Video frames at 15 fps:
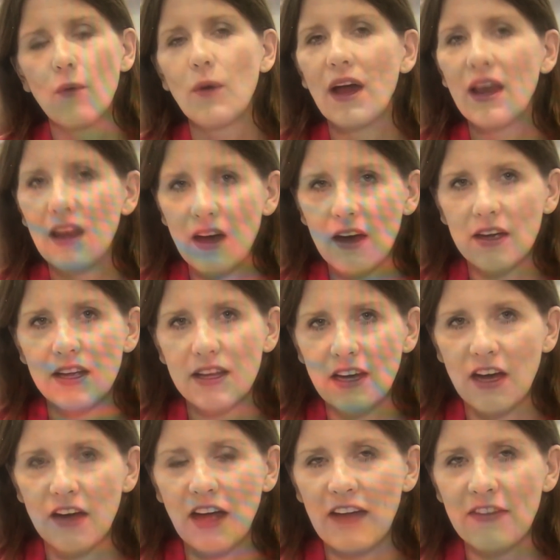Well,
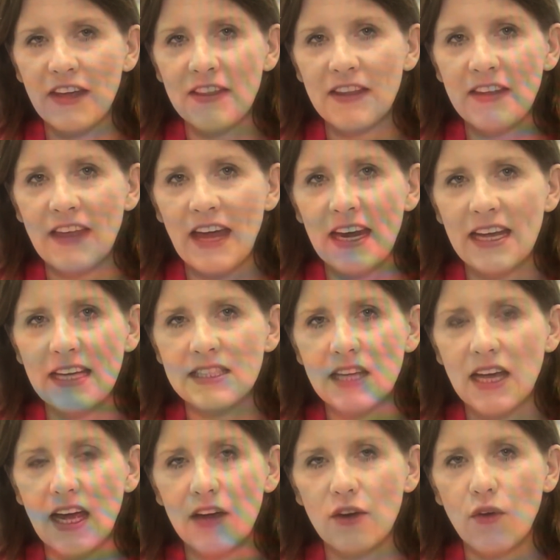look, I think that is
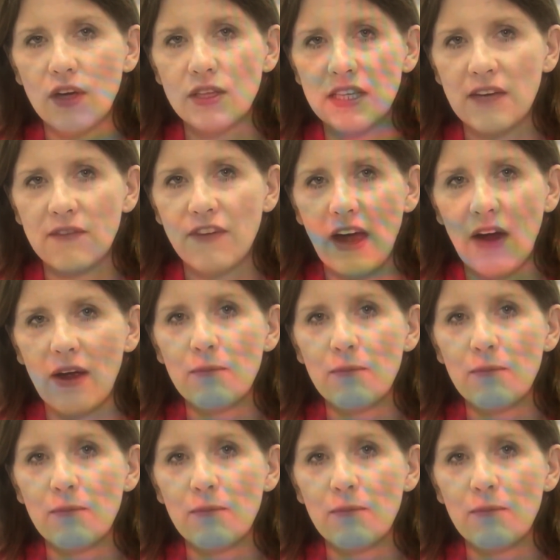grossly unfair.